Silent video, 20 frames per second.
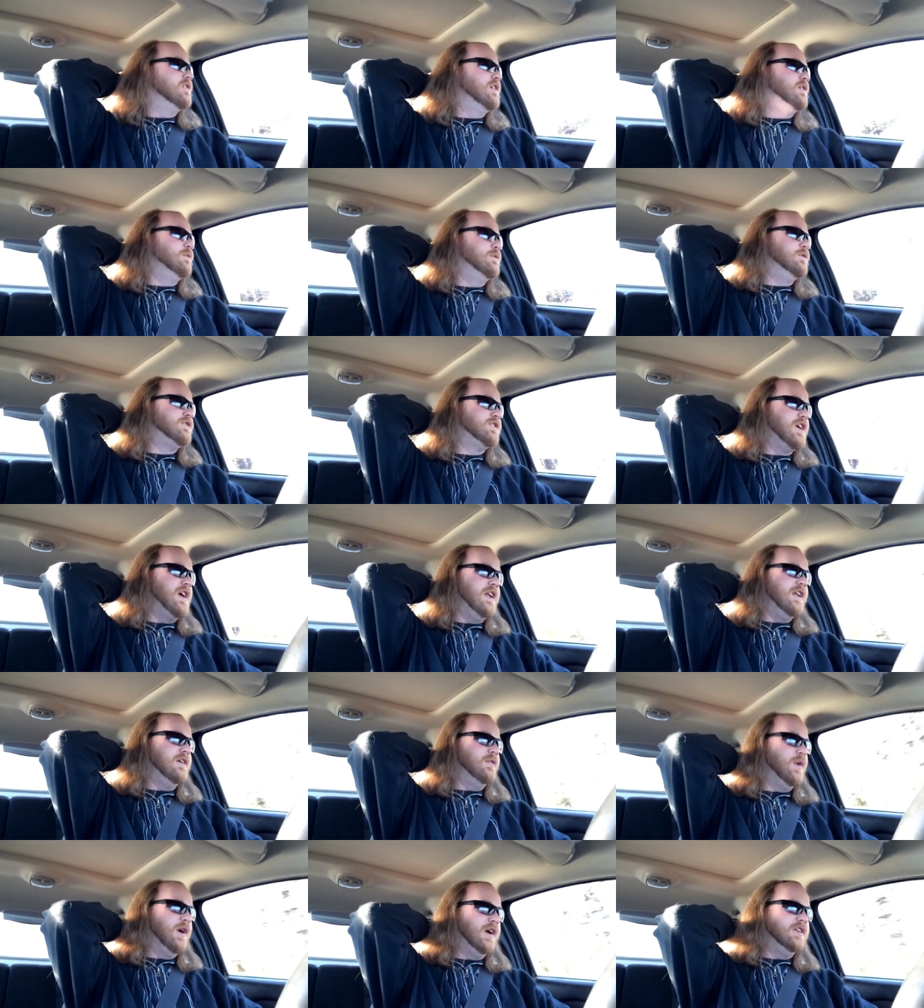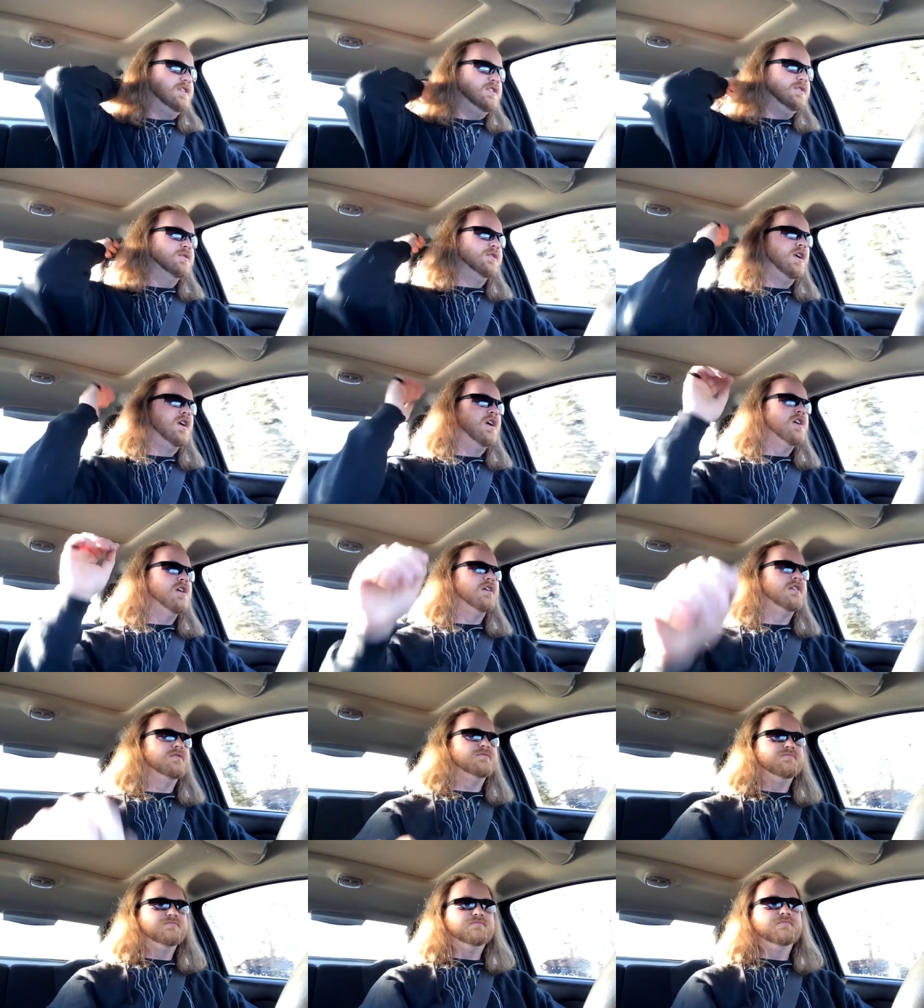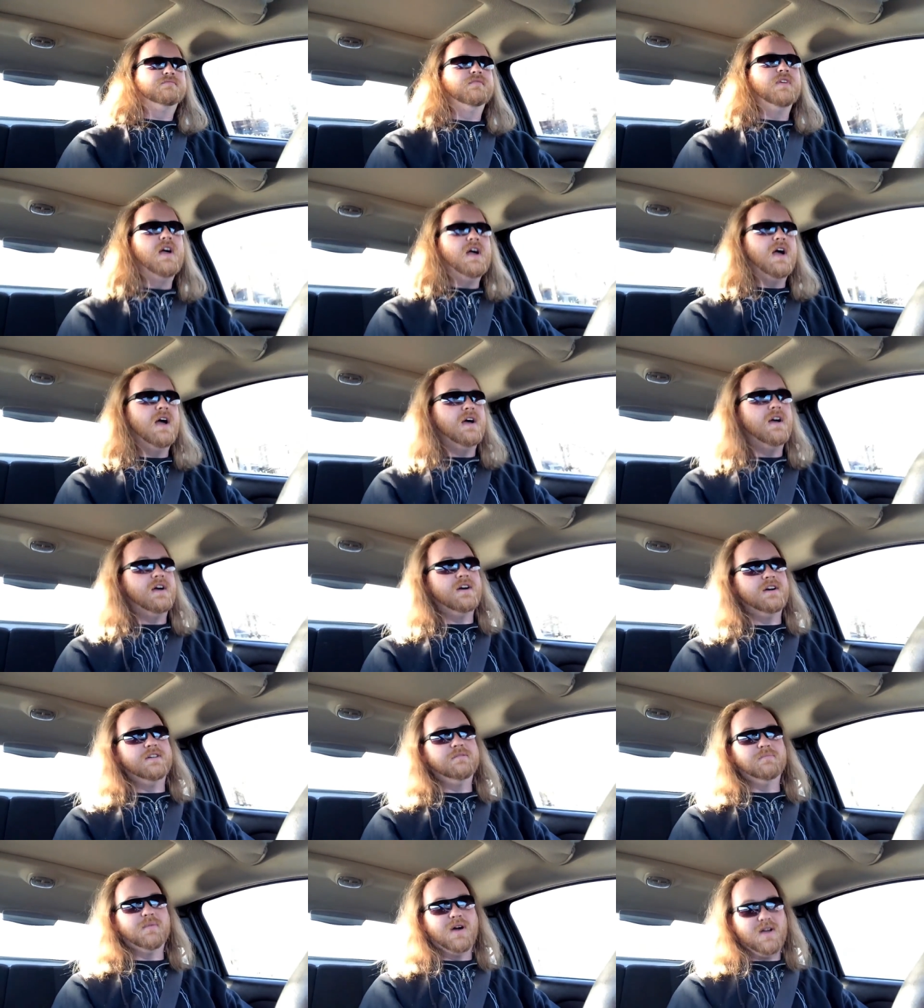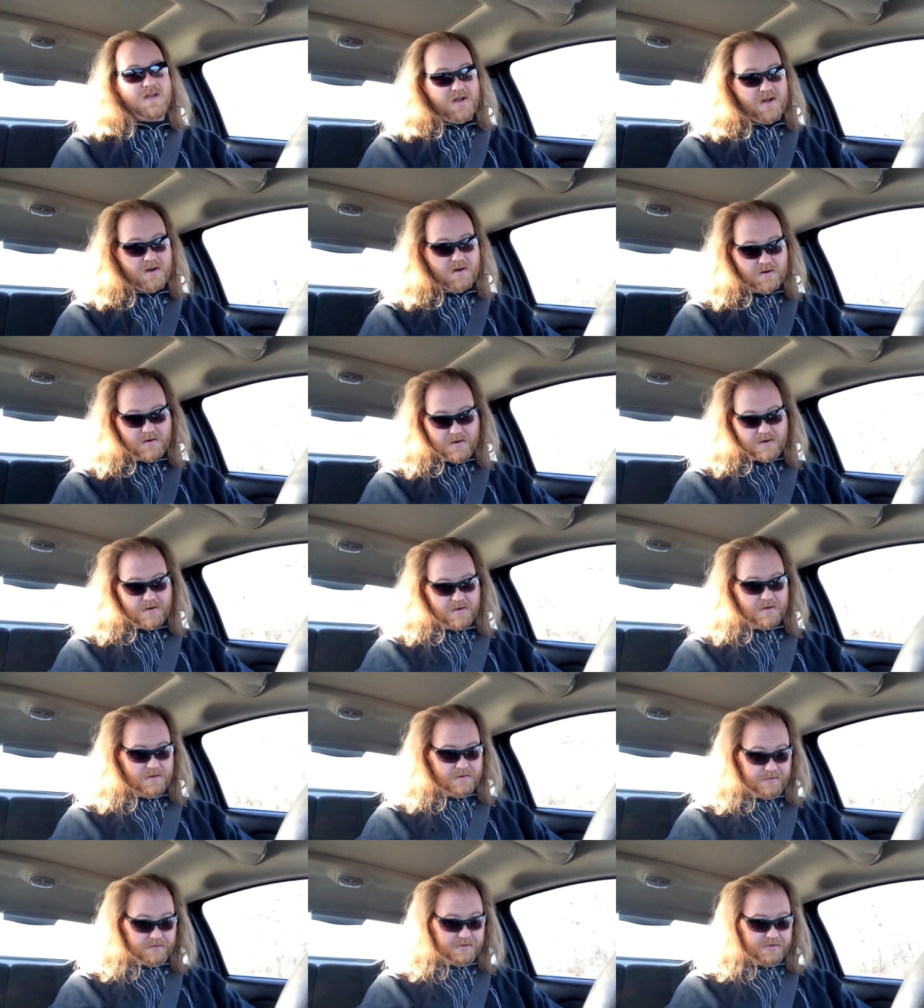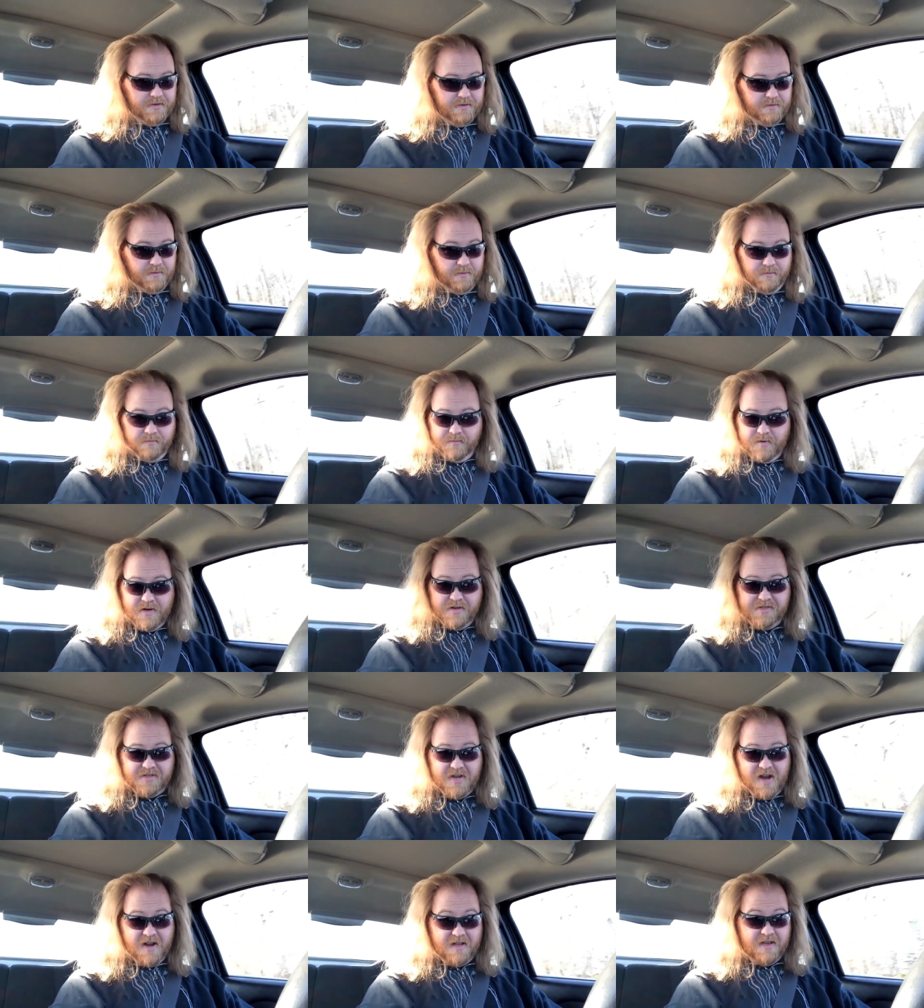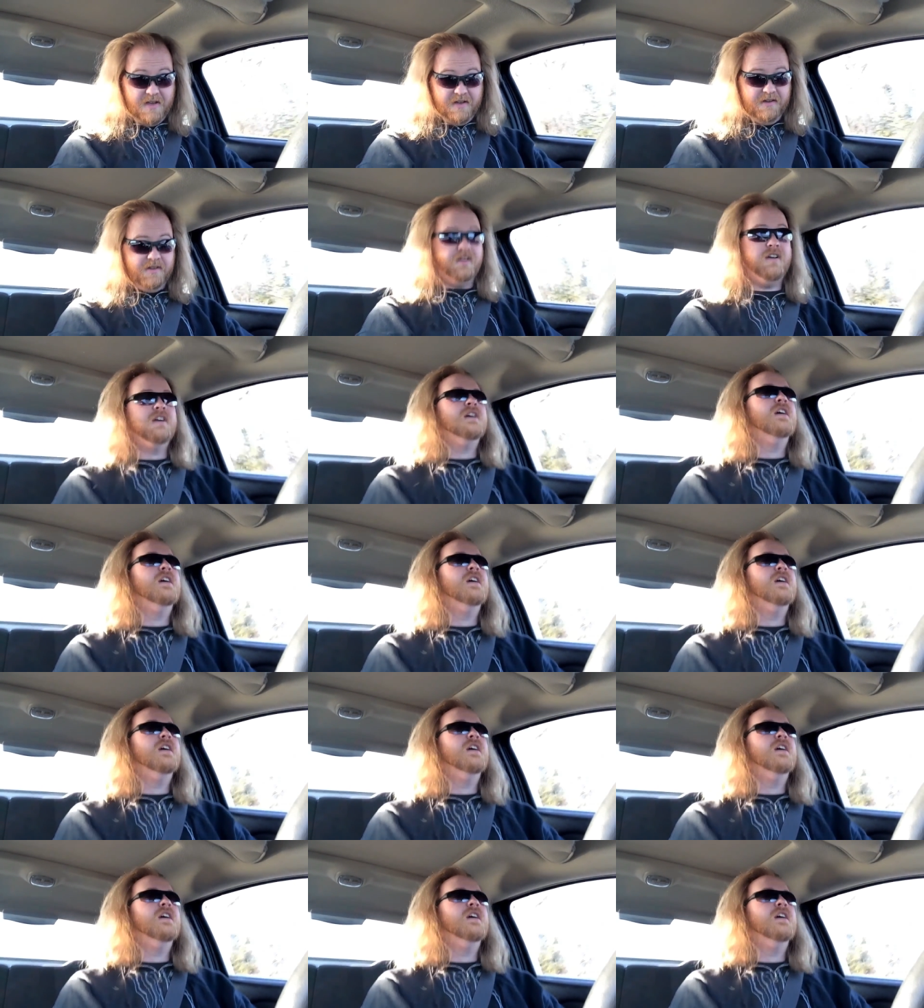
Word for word: It was getting way too long, and my hair is receding.